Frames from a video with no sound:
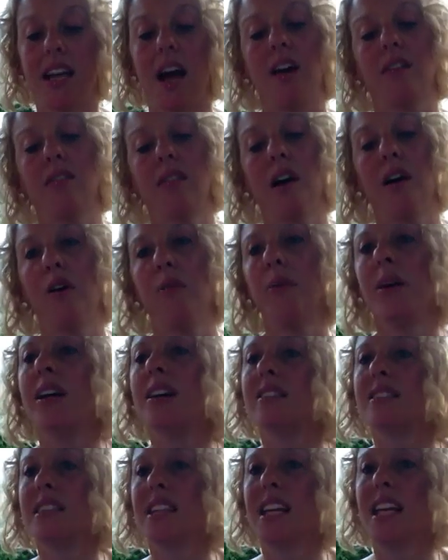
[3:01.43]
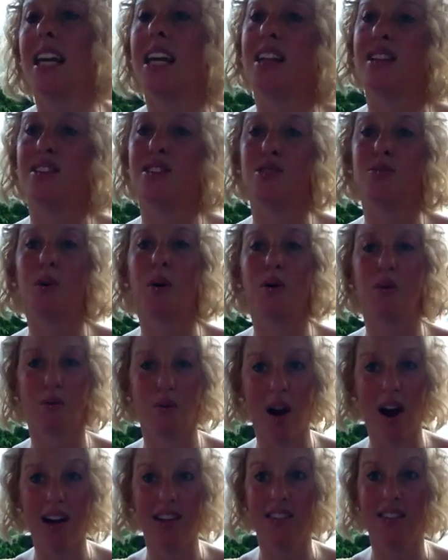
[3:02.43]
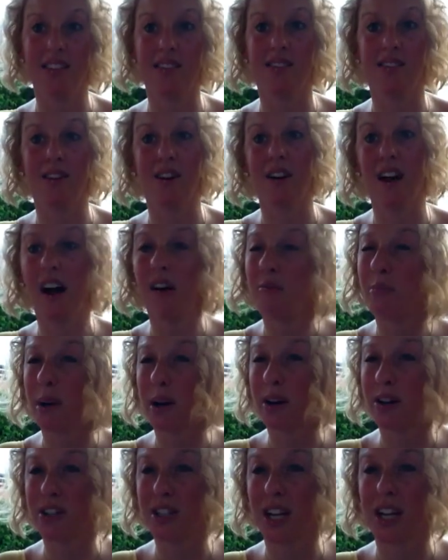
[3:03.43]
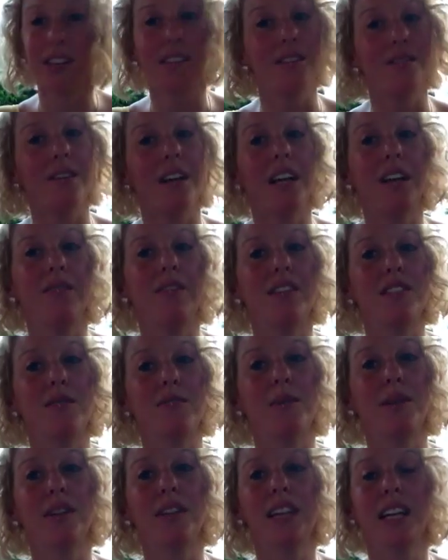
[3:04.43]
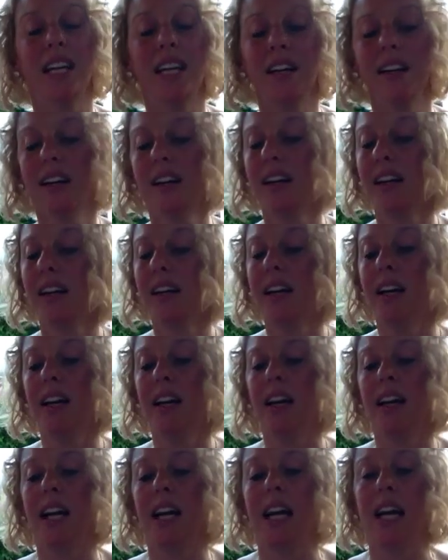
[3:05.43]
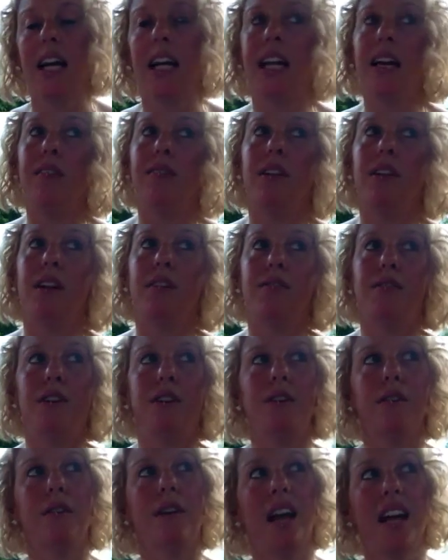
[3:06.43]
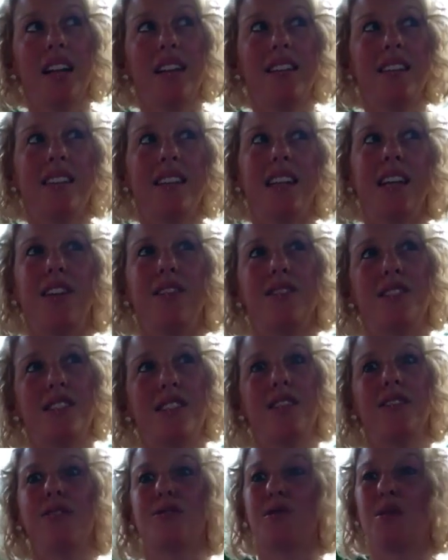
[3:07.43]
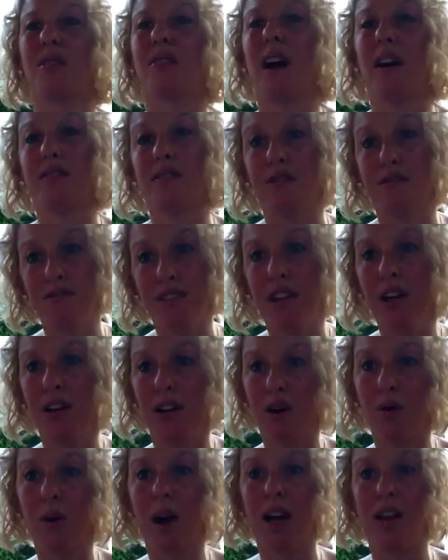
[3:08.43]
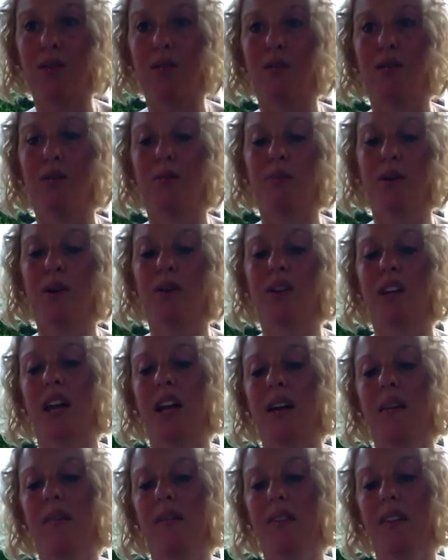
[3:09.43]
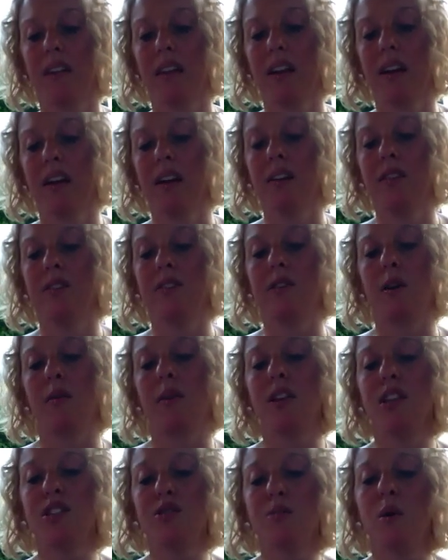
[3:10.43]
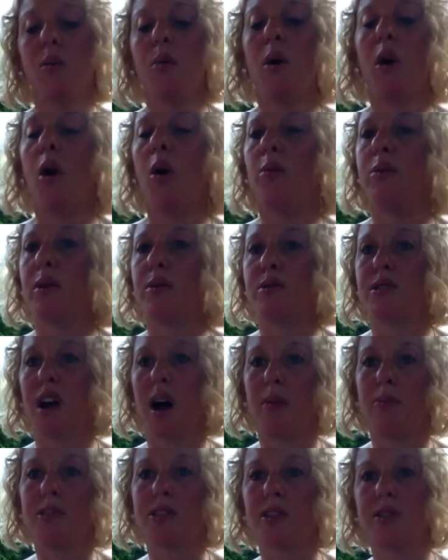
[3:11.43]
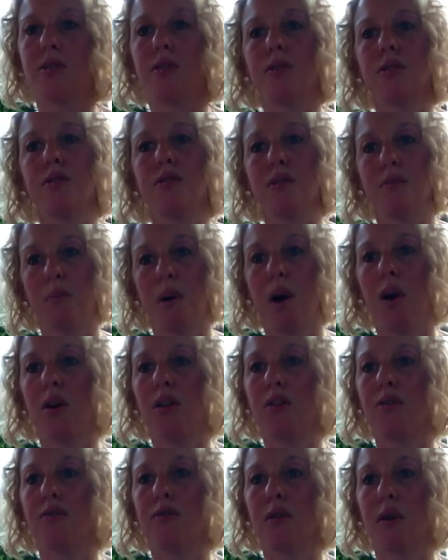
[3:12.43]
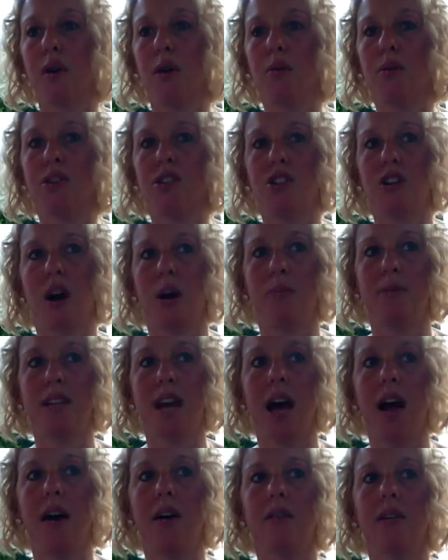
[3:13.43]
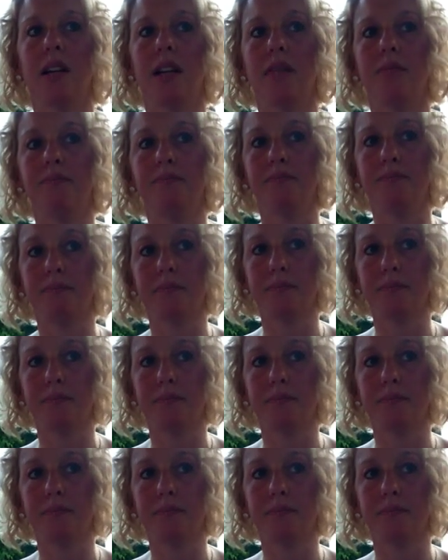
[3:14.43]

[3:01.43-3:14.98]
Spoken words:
down low because the heat and smoke rises, so you'll have better chance of any visibility. And even if you can see, you still sort of have to feel your way through the building. So in this mobile home, there was obstacles, and part of the floor was chopped out, and